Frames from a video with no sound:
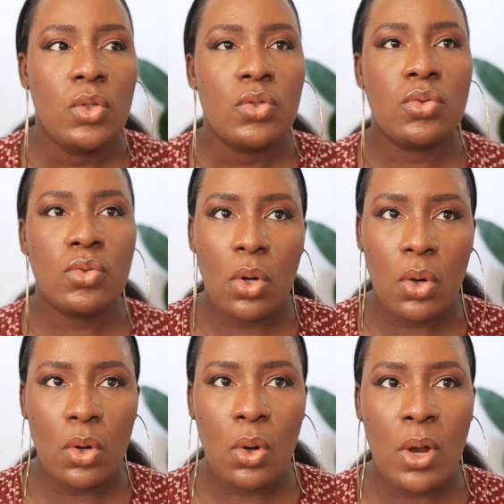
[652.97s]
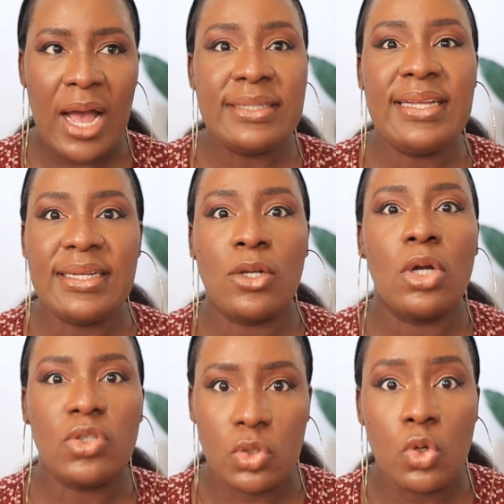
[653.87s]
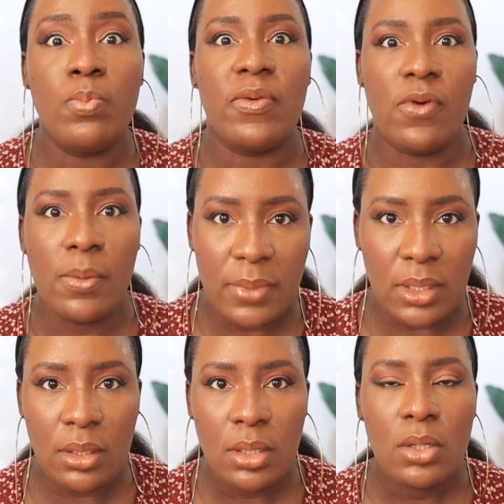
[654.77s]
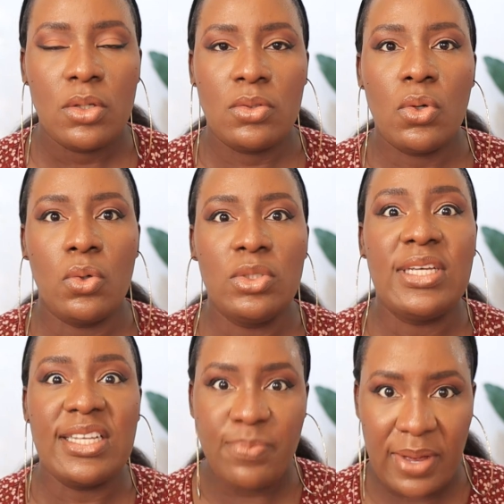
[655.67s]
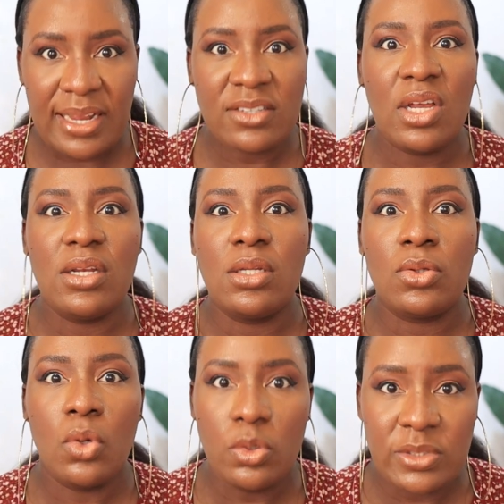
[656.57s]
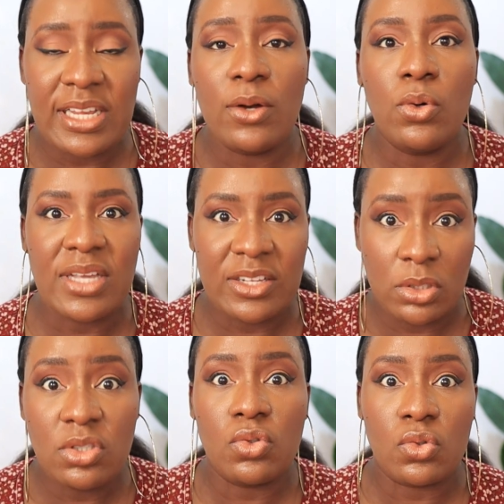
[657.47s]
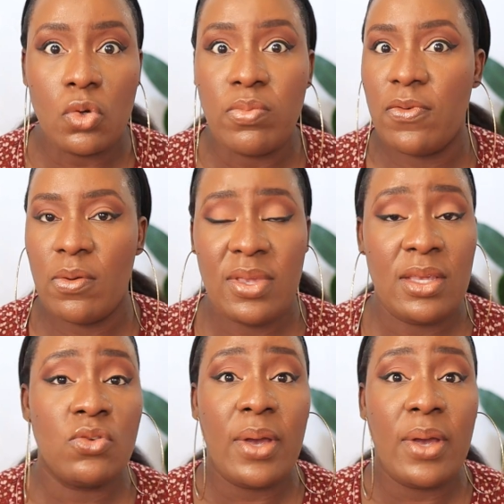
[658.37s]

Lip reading: So, and then he got to school before me. So the gate man actually told me that, oh, he has gotten to school before me.